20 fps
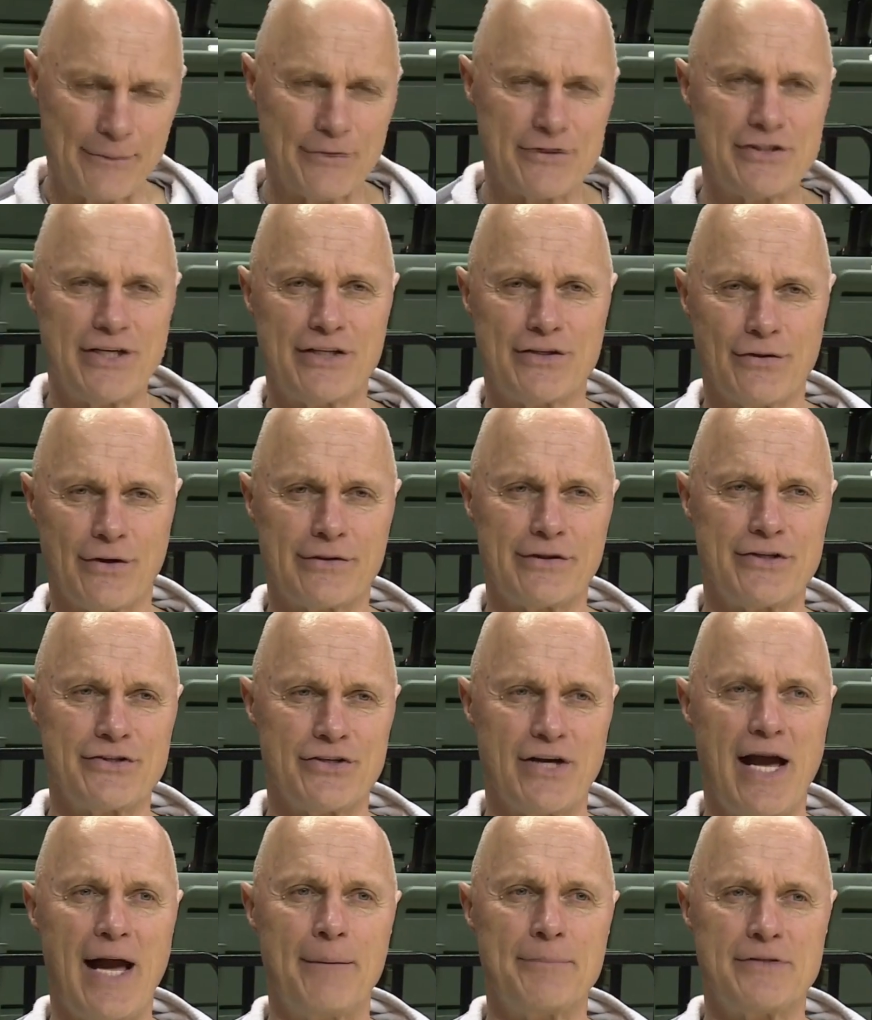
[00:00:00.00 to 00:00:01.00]
when she took the
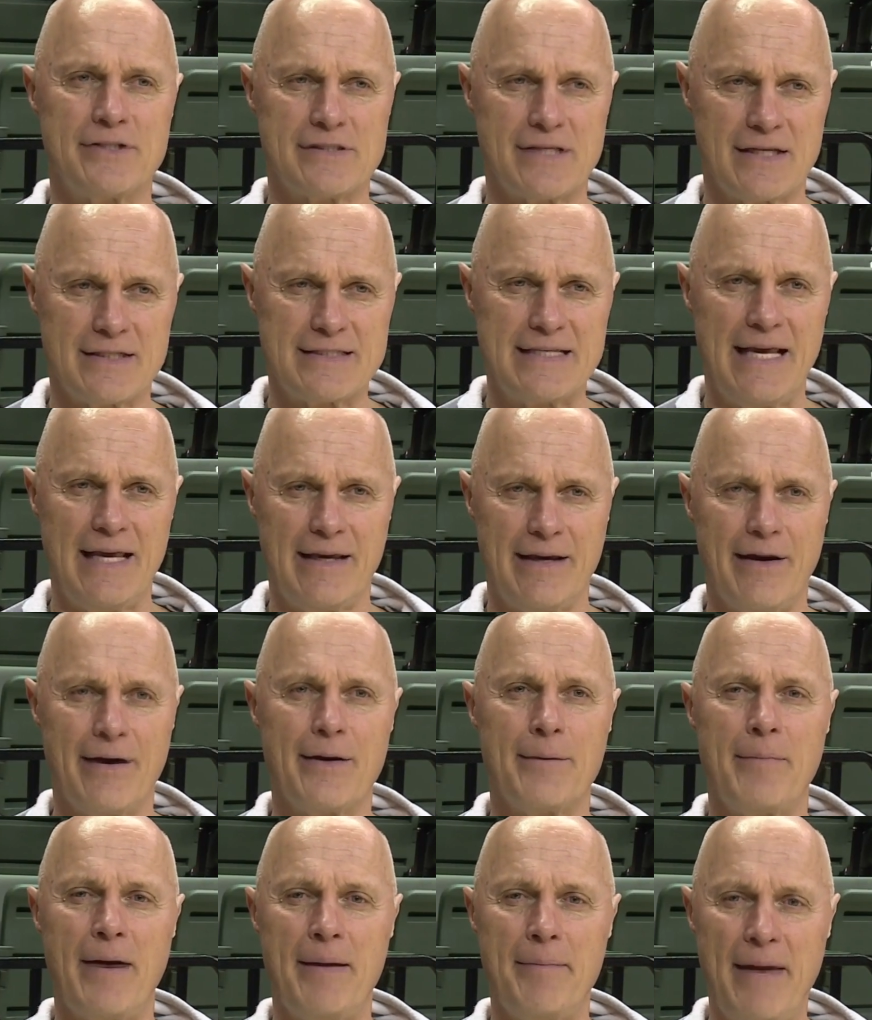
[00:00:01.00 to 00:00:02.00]
job, she said, "Take
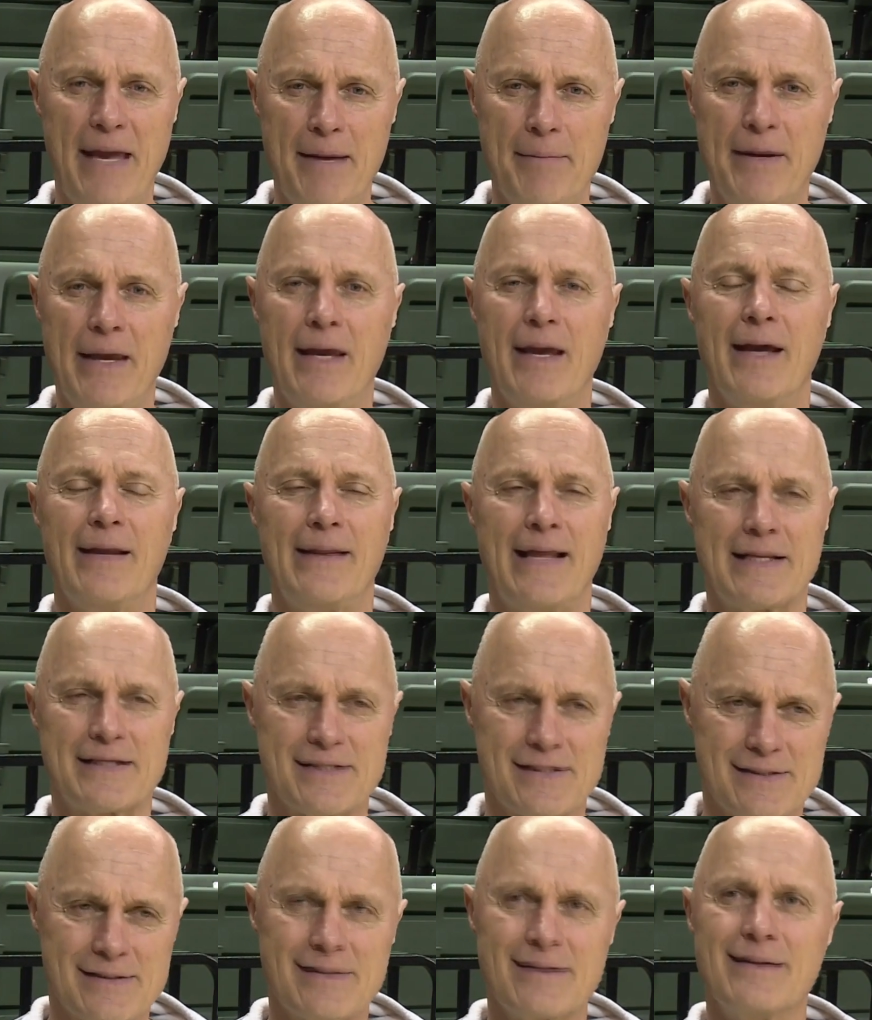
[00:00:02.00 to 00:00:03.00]
care of my baby," and
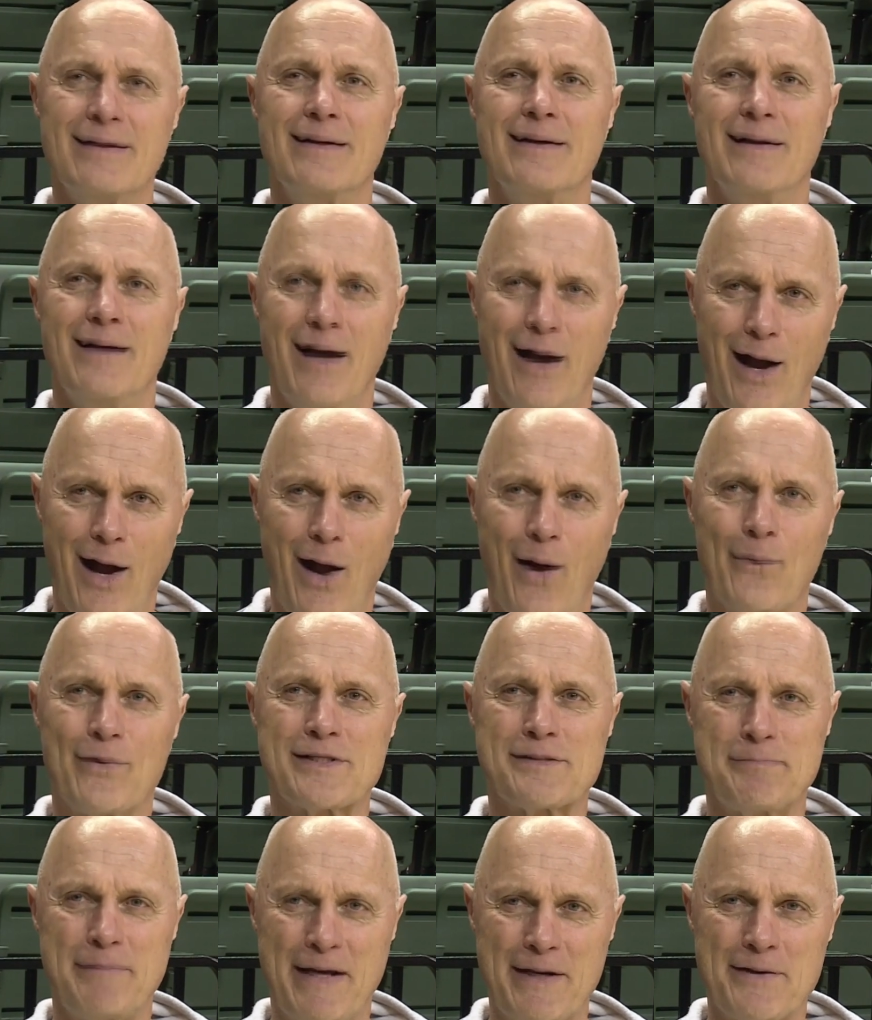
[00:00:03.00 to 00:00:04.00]
that's
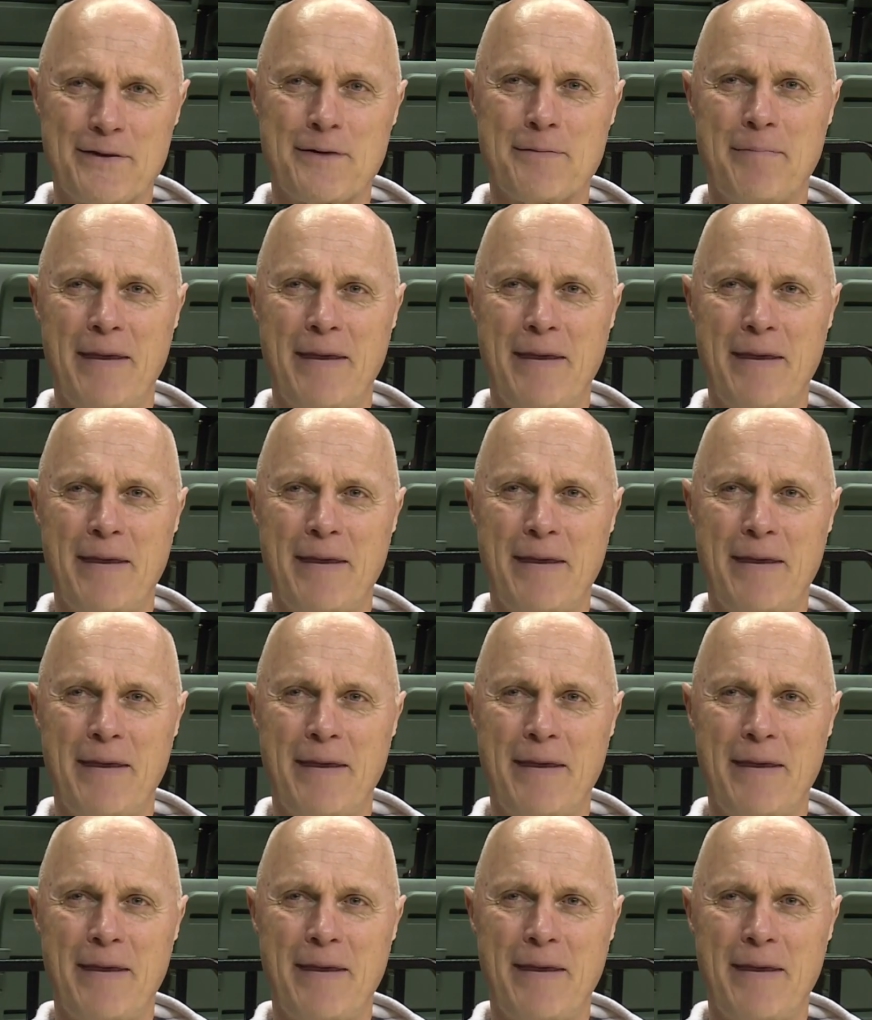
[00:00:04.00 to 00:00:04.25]
always been her